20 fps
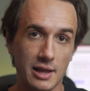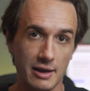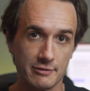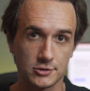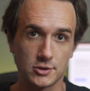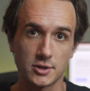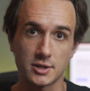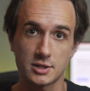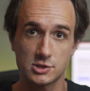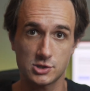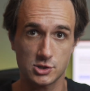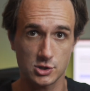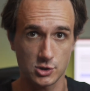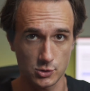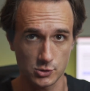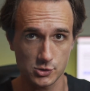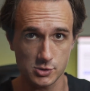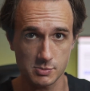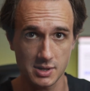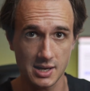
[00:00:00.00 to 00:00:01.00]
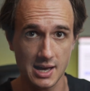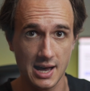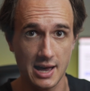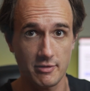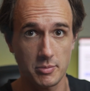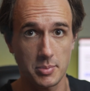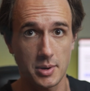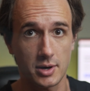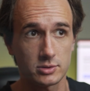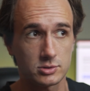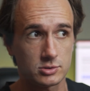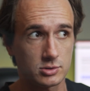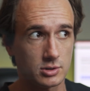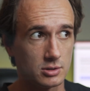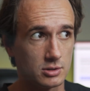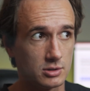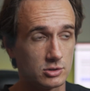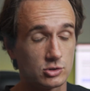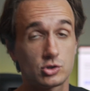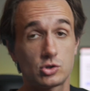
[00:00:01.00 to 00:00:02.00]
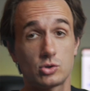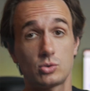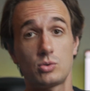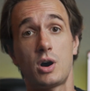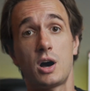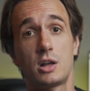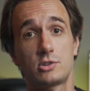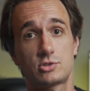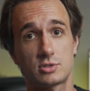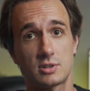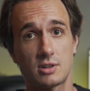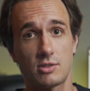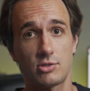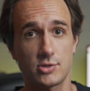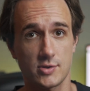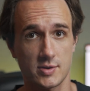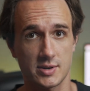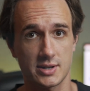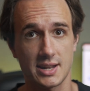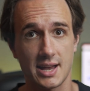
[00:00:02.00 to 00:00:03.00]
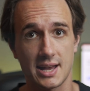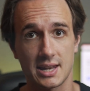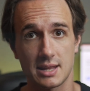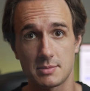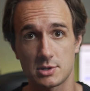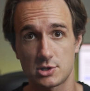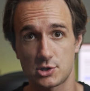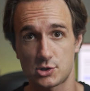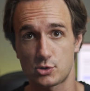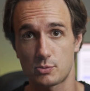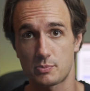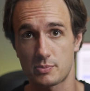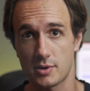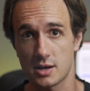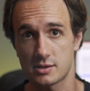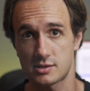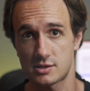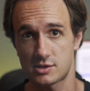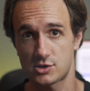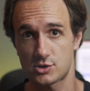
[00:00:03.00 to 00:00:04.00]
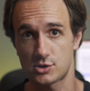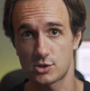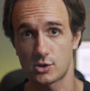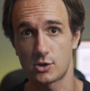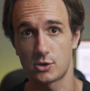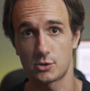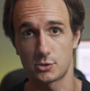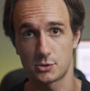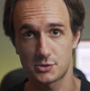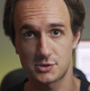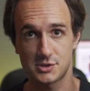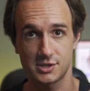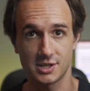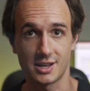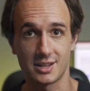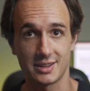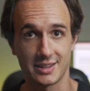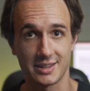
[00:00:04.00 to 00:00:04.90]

have to excuse me, I have about 239 images to process, so see you